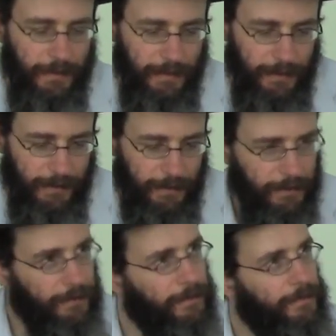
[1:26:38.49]
How do you
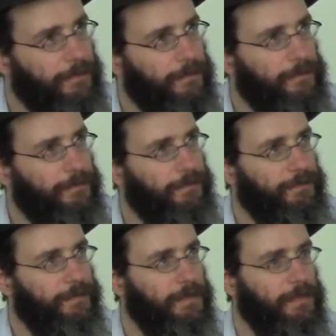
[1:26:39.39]
spell that
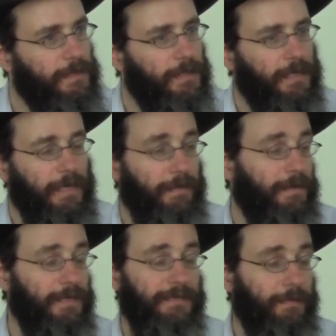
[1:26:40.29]

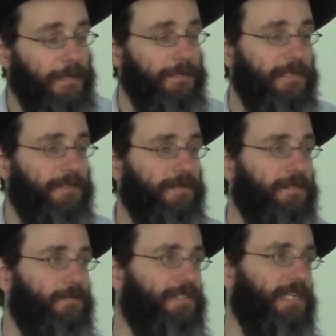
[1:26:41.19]
H? Sometimes it's
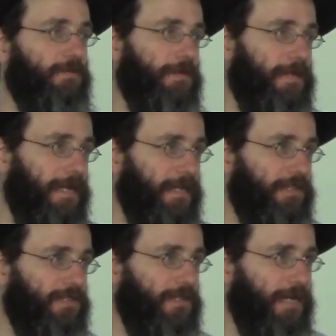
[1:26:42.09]
written just with an
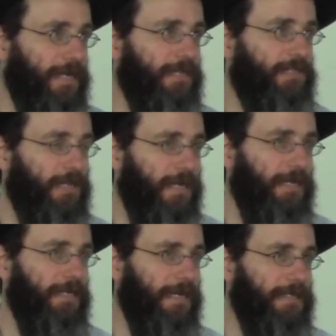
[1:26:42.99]
H,
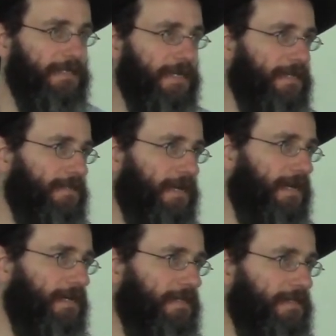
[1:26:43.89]

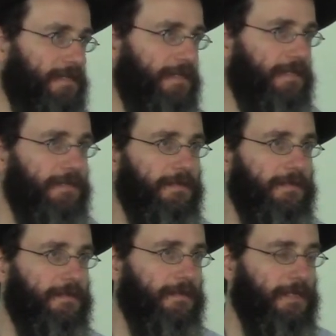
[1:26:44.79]
H-A-S-S-I-D.
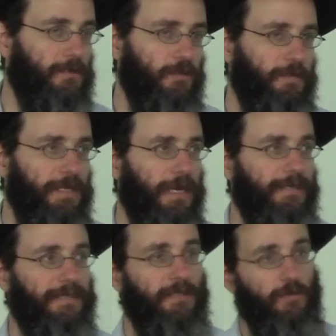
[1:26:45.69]
It could be
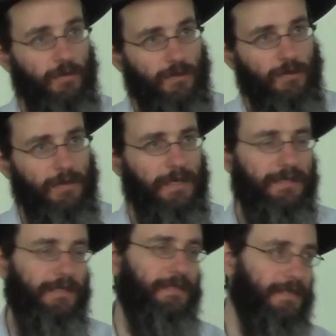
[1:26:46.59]
Hasidut or
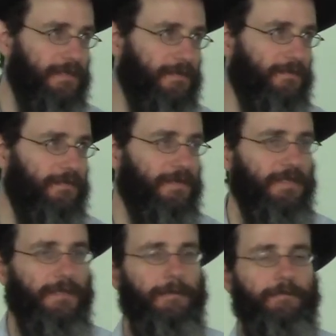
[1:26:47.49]
Hasidism.
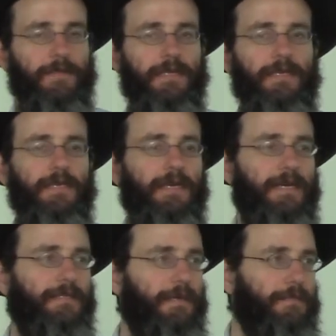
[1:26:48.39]

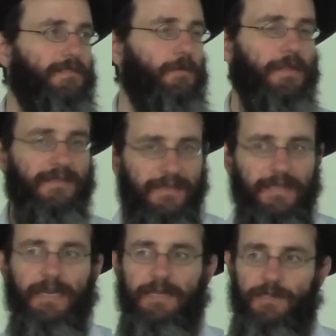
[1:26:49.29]
And sometimes with a
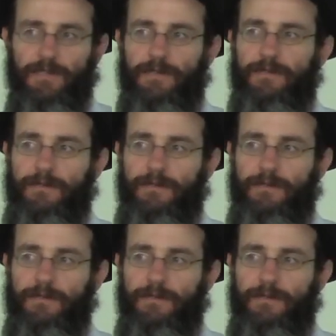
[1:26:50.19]
CH,